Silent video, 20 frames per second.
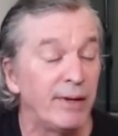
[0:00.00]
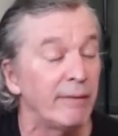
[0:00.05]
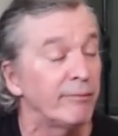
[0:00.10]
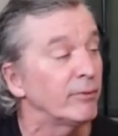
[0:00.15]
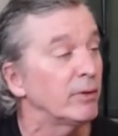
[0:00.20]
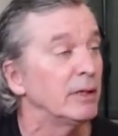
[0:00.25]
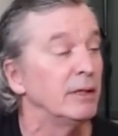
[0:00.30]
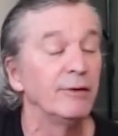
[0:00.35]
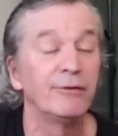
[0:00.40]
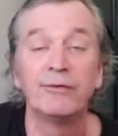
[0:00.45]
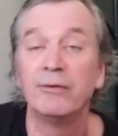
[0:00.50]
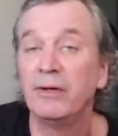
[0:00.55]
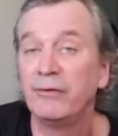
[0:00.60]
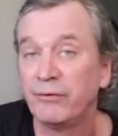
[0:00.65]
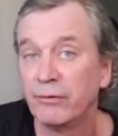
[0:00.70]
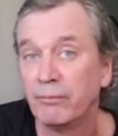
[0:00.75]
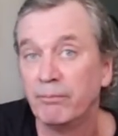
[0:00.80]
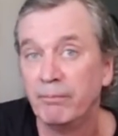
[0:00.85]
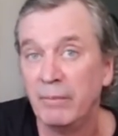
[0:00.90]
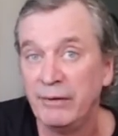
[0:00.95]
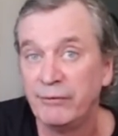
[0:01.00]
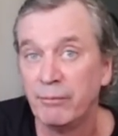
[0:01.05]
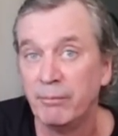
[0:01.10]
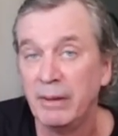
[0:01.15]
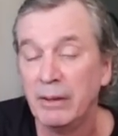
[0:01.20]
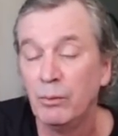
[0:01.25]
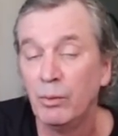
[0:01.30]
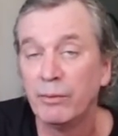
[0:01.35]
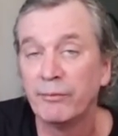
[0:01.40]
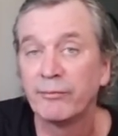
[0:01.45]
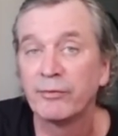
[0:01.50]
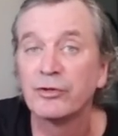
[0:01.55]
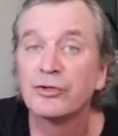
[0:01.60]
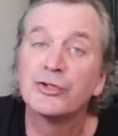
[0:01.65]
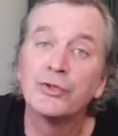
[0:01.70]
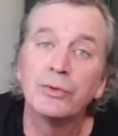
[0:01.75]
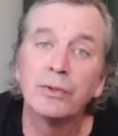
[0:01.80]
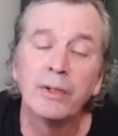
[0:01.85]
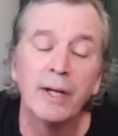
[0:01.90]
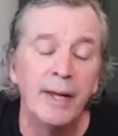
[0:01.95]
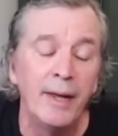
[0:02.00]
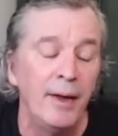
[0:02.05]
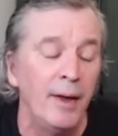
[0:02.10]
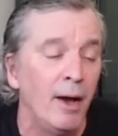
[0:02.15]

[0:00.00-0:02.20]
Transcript: definitely it's a big one for sure.